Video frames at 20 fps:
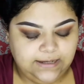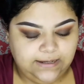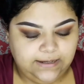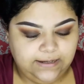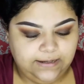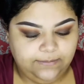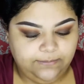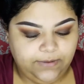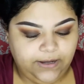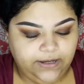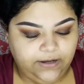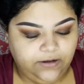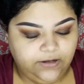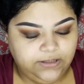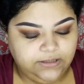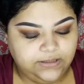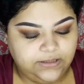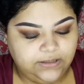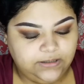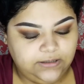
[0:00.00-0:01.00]
I
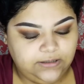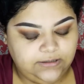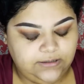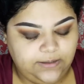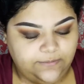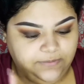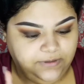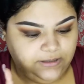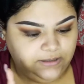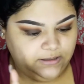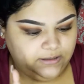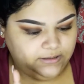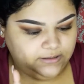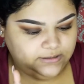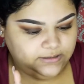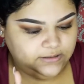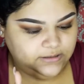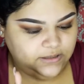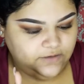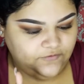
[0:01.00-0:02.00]
got in the, let me
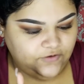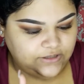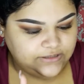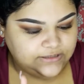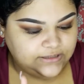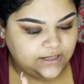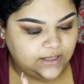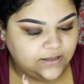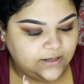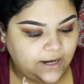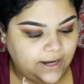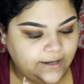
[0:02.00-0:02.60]
give you guys the color.